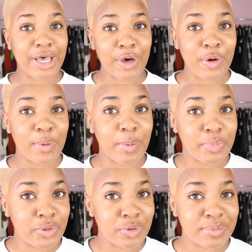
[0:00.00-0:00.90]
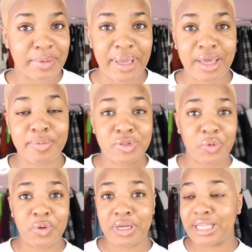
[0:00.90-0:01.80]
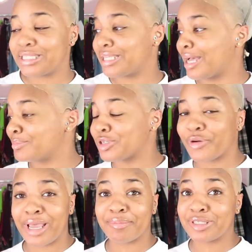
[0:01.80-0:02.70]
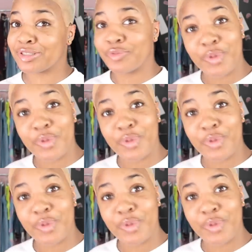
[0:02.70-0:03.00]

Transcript: So boom, the makeup is on. It's time to grab this